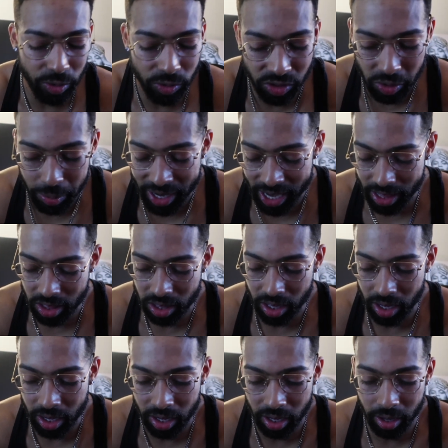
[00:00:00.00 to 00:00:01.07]
you so much.
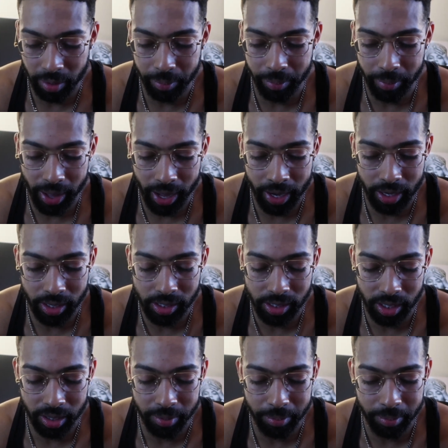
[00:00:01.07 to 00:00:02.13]
And
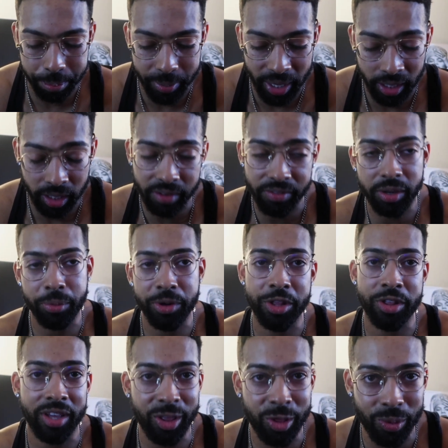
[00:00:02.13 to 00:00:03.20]
I love and
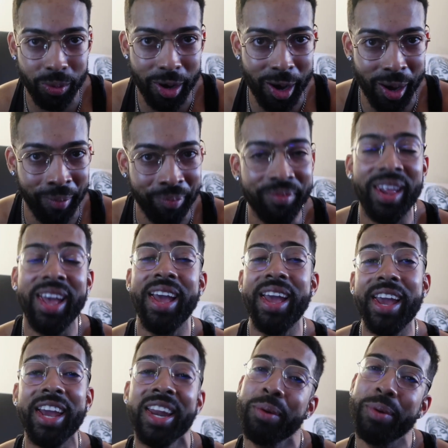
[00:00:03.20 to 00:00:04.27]
appreciate you all.
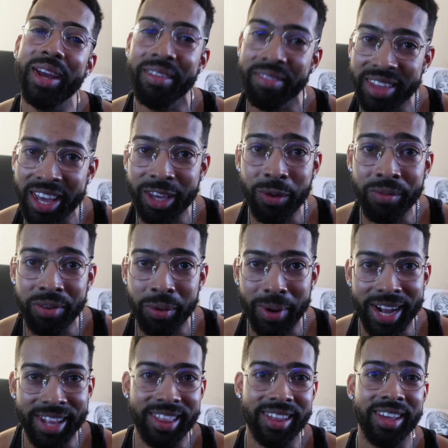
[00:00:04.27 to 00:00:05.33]
Anyway, thank you for
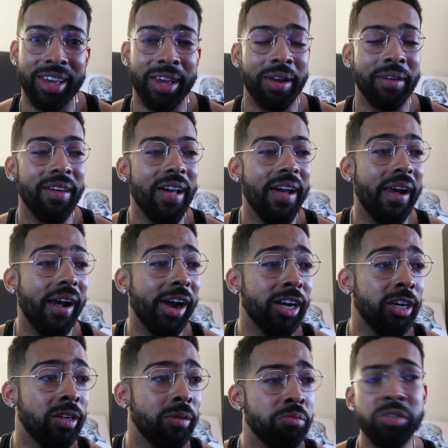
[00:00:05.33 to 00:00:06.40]
watching.
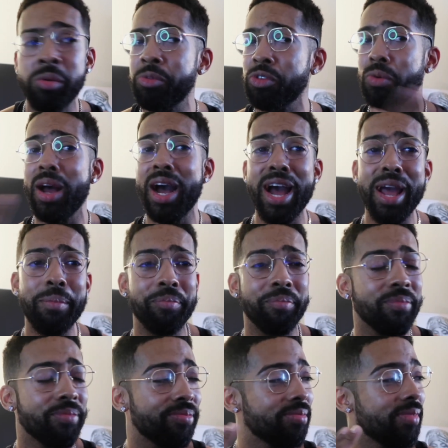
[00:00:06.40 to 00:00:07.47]
Subscribe.
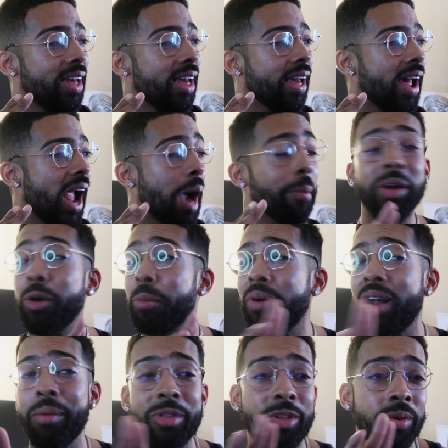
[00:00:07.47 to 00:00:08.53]
I'm not gonna
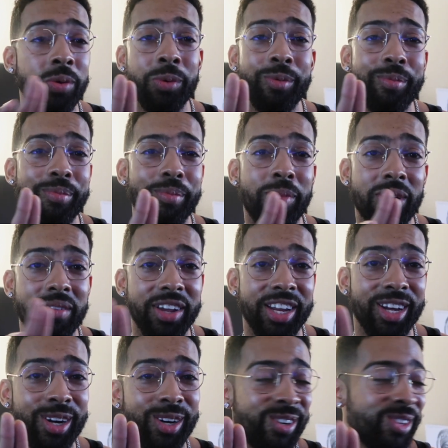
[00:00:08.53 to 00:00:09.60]
promise you more
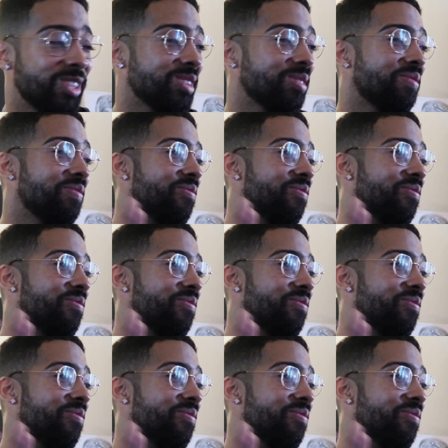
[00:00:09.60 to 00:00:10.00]
videos,